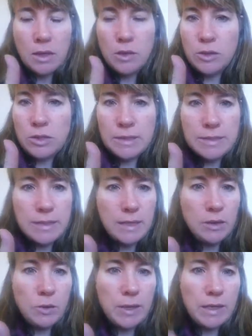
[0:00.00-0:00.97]
Good to
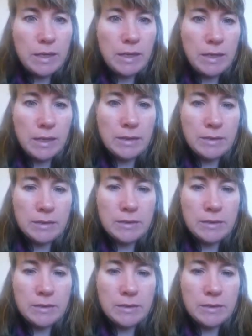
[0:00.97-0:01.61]
see you in here.